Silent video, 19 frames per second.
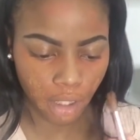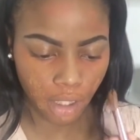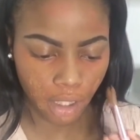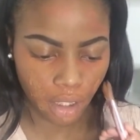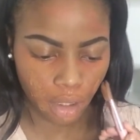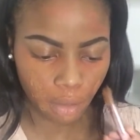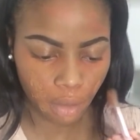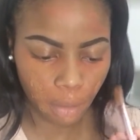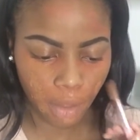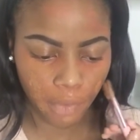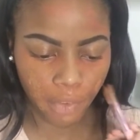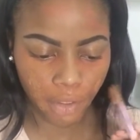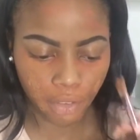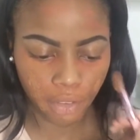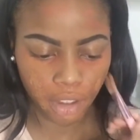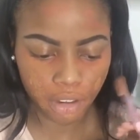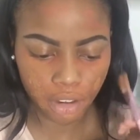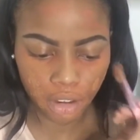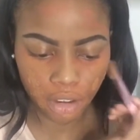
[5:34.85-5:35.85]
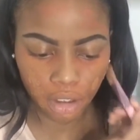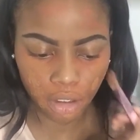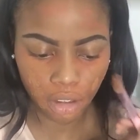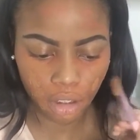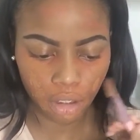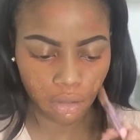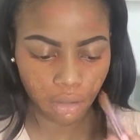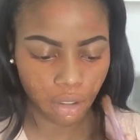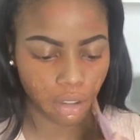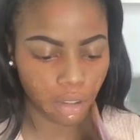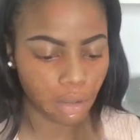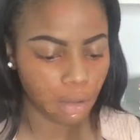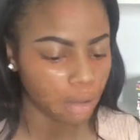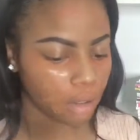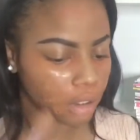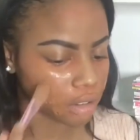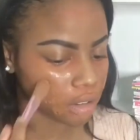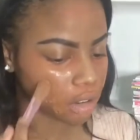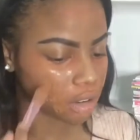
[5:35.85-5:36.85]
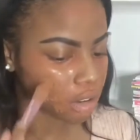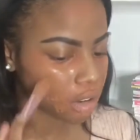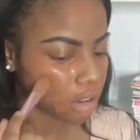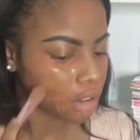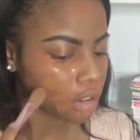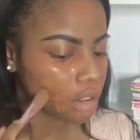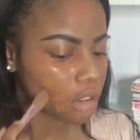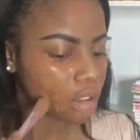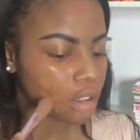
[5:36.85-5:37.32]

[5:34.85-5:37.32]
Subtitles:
Like, I don't want my foundation to look really orange.